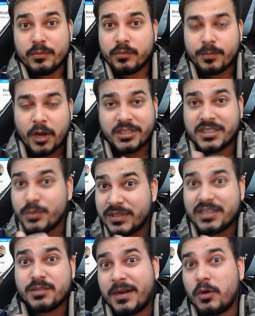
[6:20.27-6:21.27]
Projects with
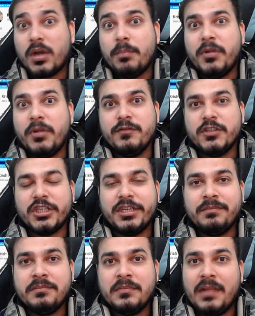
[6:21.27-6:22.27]
respect to computer
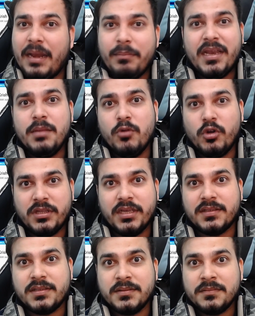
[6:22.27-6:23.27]
vision and many more
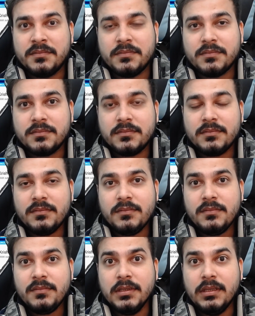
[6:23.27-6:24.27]
things.
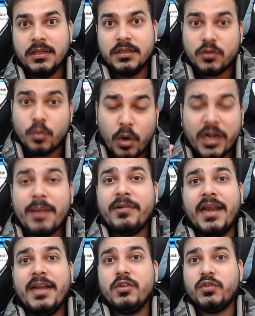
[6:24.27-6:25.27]
So what I'm
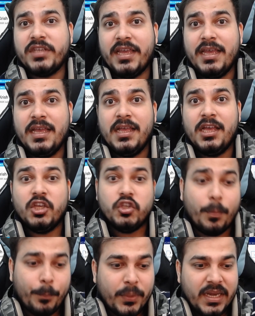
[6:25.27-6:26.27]
trying to say,
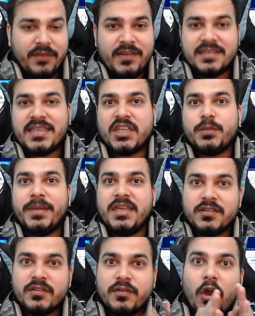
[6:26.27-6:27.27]
your previous
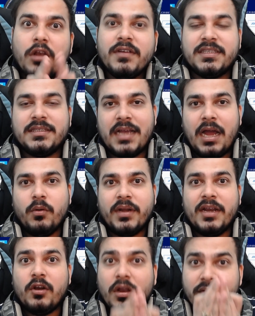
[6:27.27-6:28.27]
experience will always count,
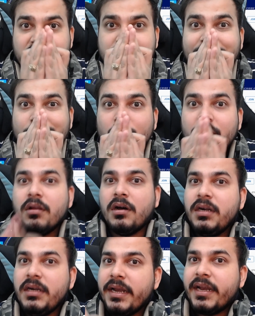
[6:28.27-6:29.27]
and always try to
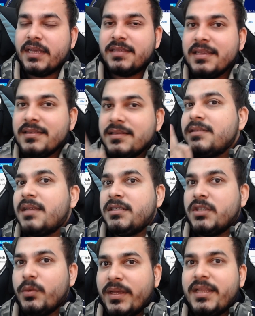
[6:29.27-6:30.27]
learn data science in
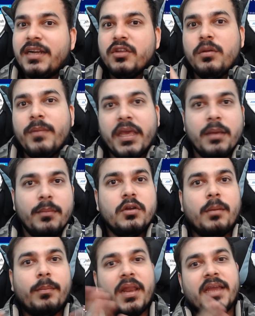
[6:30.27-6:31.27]
such a way that you'll be able to
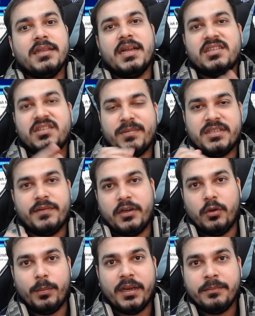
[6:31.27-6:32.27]
apply in that specific
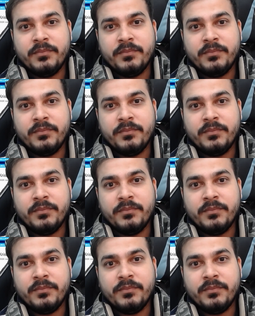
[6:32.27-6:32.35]
domain.